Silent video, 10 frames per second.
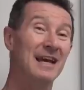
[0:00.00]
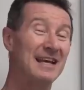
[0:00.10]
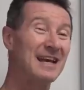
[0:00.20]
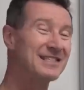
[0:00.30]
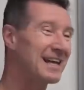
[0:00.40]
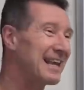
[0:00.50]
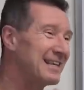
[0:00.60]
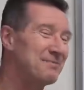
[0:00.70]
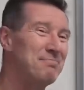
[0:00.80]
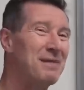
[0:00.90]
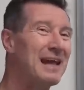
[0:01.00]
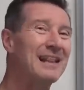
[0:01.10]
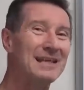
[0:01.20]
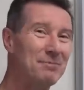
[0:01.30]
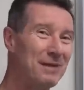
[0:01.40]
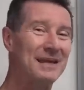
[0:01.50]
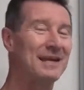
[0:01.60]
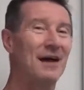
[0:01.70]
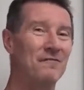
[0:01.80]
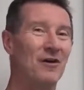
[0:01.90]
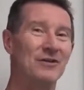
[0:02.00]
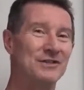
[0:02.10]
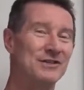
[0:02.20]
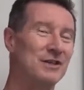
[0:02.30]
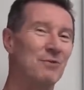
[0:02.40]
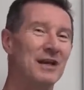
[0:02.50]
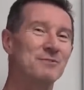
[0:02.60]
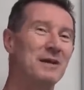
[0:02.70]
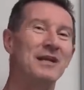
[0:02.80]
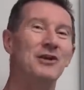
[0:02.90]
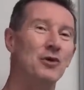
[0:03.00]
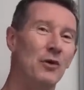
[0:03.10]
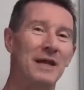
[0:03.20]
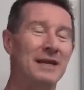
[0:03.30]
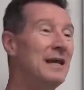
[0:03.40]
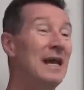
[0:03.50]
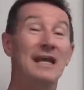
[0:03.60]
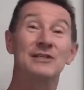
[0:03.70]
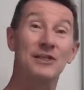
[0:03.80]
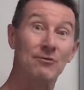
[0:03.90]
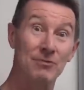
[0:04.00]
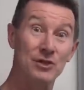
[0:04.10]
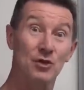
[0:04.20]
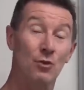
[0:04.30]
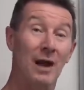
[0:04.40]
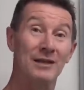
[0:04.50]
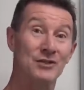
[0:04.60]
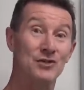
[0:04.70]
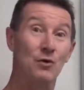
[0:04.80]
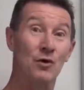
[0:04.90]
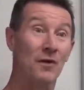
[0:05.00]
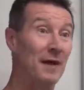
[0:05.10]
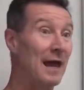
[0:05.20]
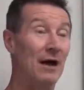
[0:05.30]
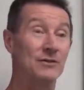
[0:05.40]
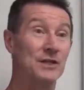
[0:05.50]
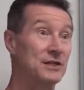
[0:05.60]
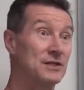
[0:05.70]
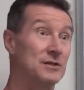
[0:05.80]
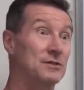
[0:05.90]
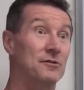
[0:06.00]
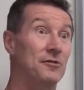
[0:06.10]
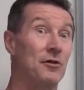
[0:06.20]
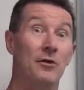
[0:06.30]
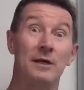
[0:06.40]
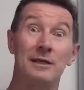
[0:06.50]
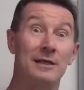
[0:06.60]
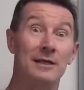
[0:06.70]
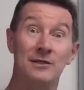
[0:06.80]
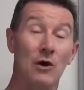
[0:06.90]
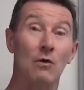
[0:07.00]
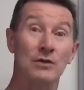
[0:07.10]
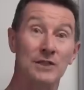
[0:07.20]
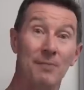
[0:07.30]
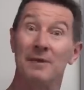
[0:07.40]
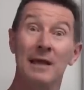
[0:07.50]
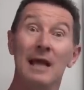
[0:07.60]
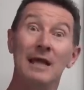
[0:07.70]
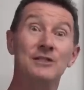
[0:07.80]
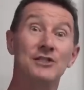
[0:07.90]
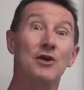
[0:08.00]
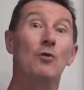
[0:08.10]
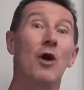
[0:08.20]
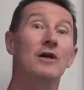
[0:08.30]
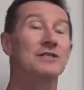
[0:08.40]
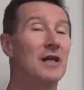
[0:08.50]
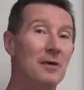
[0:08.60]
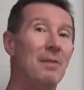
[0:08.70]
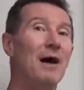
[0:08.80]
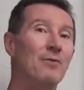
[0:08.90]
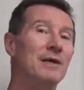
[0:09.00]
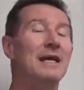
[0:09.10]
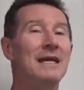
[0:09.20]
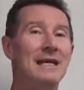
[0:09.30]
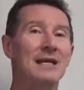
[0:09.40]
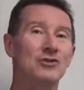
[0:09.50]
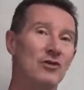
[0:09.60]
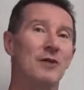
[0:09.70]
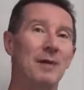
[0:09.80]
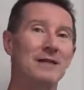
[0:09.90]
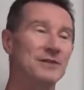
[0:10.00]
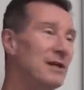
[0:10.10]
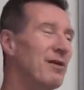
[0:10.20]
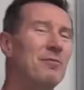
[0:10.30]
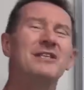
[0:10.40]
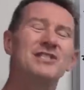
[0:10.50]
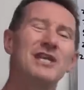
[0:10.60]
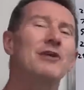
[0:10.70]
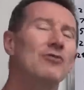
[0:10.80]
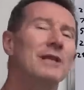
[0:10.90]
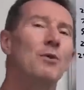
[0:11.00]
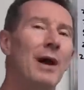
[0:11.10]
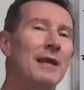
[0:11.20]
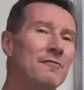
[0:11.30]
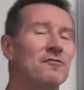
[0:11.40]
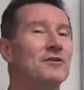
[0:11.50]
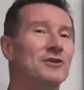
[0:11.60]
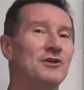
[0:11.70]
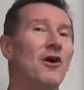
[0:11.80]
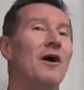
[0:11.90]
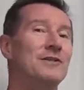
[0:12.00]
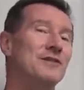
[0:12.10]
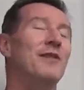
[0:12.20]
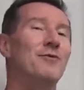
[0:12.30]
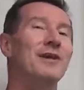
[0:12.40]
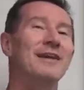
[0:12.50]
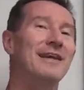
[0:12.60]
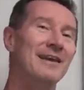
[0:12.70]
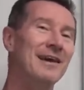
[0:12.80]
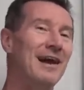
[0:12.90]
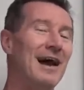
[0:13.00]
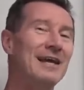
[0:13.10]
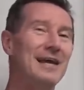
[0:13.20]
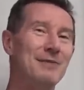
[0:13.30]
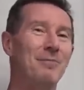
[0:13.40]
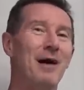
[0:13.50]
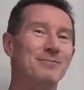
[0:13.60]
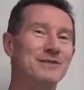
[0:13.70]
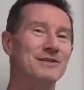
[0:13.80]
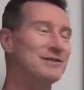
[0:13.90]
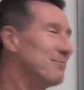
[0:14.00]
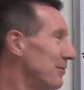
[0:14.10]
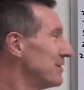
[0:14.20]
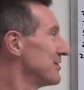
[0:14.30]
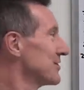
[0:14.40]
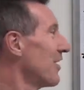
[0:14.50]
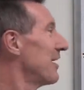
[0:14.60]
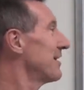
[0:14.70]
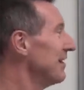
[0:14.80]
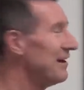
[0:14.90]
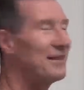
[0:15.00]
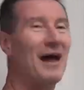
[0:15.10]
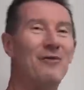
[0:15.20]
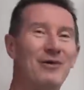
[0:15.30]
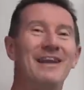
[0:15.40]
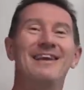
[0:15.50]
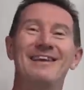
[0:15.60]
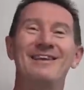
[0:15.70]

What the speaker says: gas tank. It's barely big enough, our existing one. It's been annoying. It's the original one installed on the house. It's 30 years old or something. It still works, but we need extra capacity. We've been secretly waiting for it to die so that we could get a heat pump system, but we decided that we